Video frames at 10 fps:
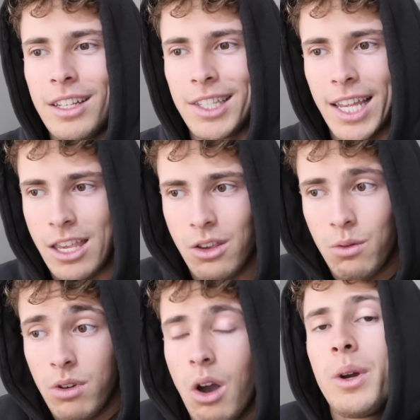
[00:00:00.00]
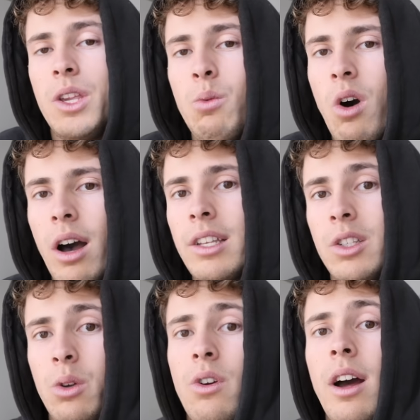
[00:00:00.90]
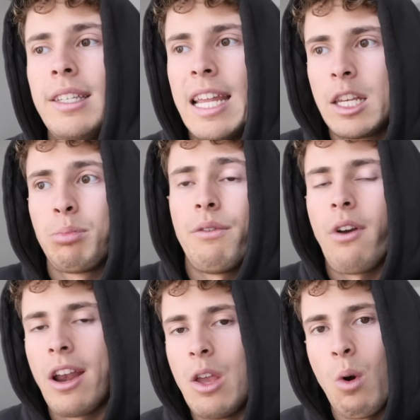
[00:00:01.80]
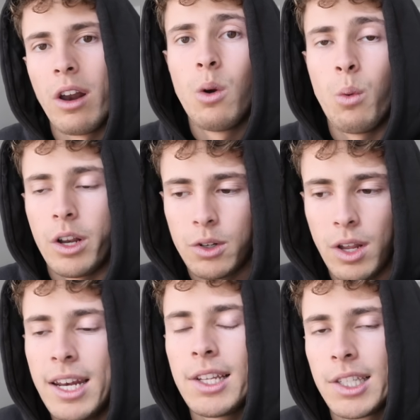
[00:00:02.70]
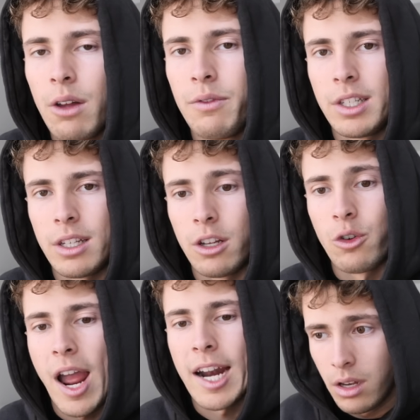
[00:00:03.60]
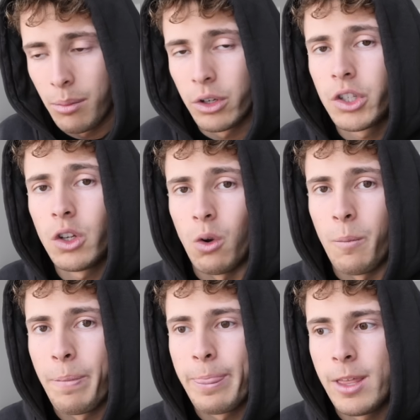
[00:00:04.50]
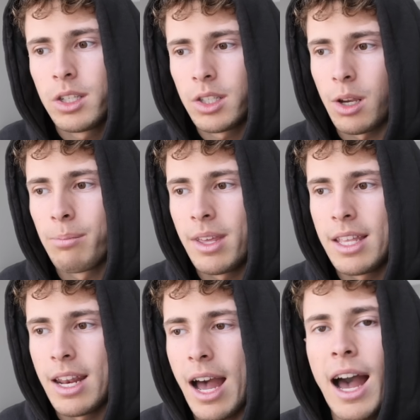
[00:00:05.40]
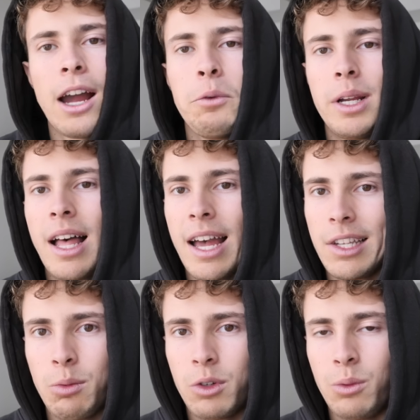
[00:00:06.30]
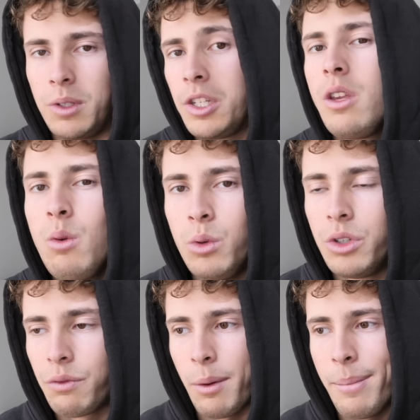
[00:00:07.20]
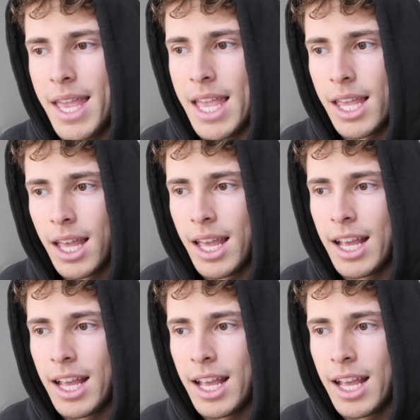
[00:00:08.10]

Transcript: It's like you know what you want, so you're not desperate for anyone, which in itself is attractive. Number two, this is something that I realized, which was huge for me.